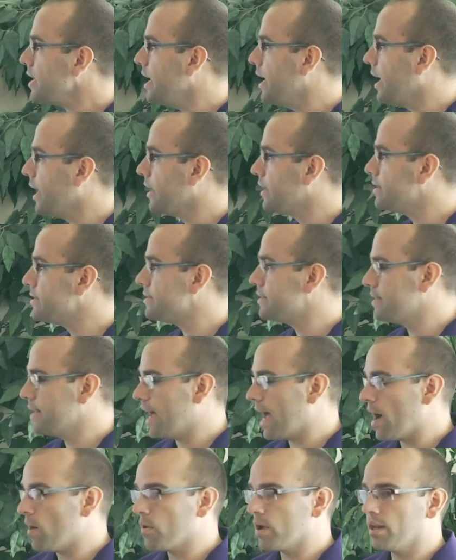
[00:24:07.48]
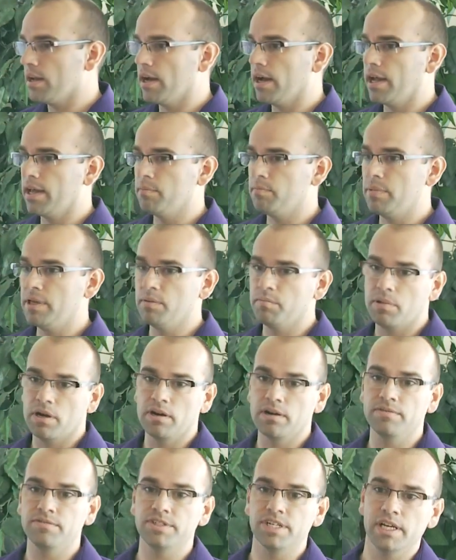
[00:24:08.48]
And how can I be a
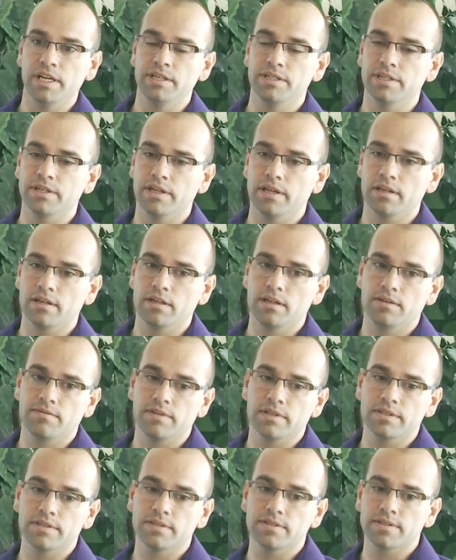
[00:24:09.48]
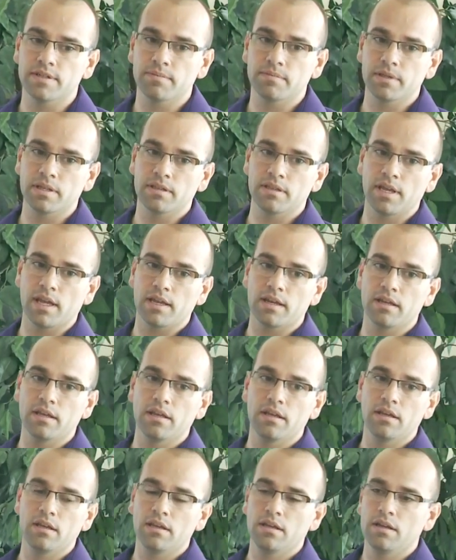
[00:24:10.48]
part of changing it? If this is something that
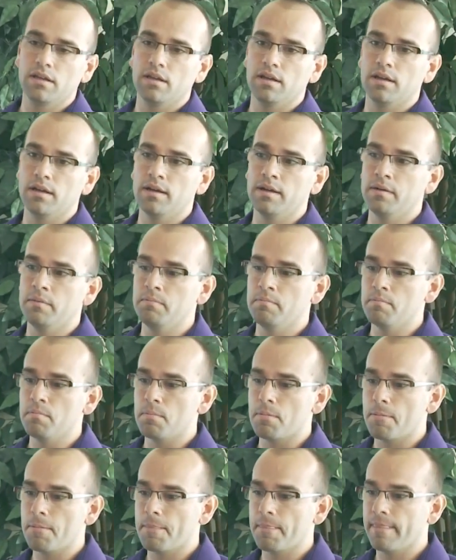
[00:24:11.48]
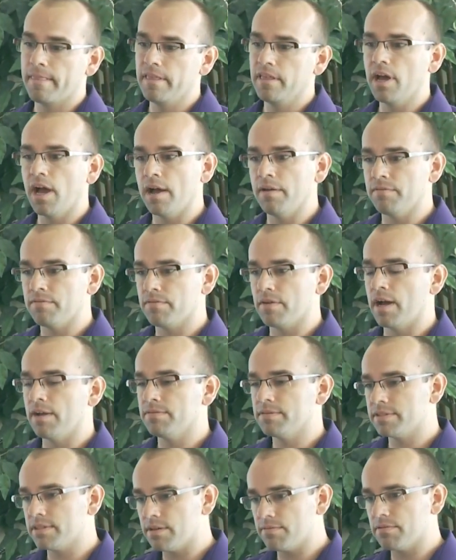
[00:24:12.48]

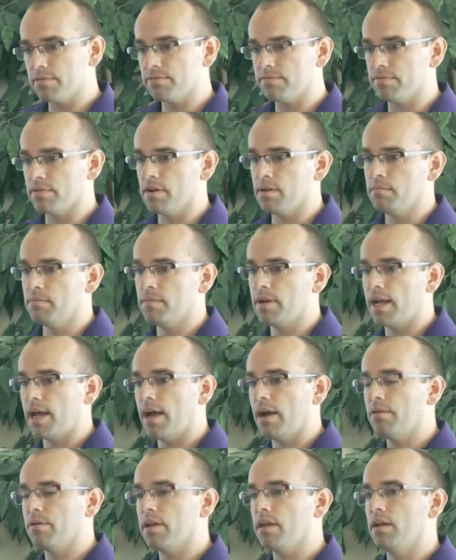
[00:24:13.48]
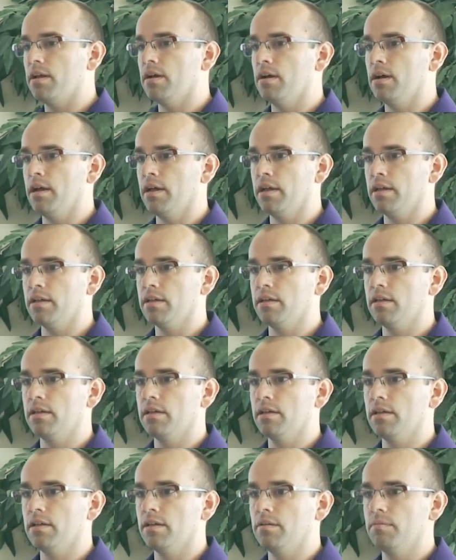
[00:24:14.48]
I've suffered from, how can I
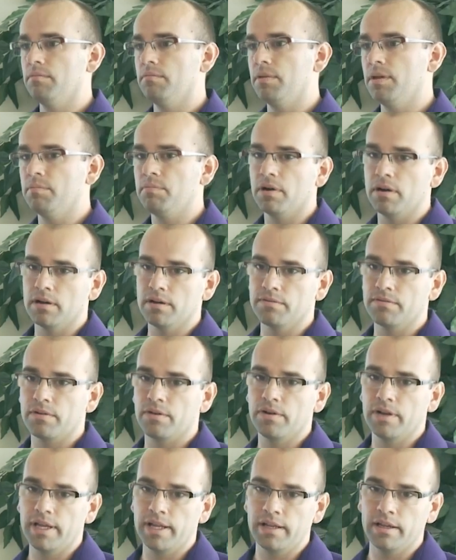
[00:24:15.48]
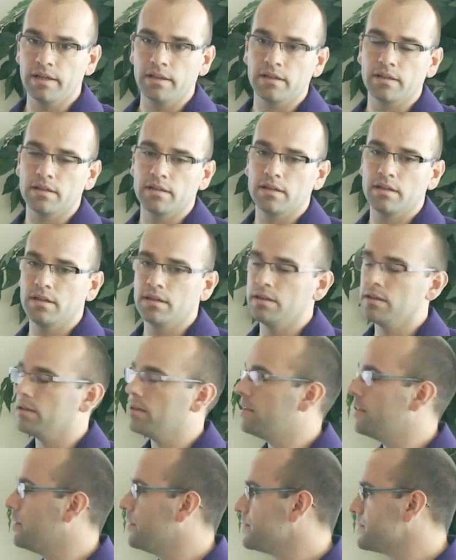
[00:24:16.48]
be a part of creating
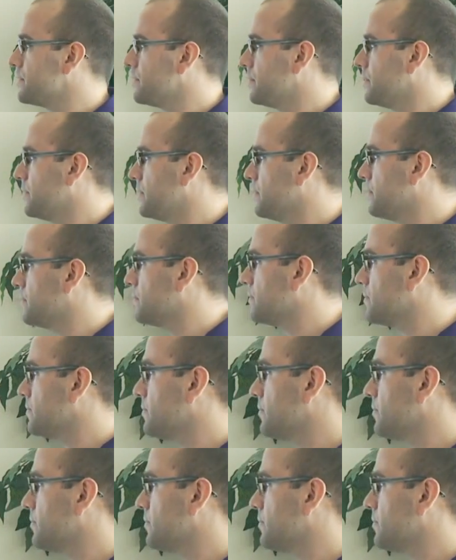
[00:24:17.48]
an alternative?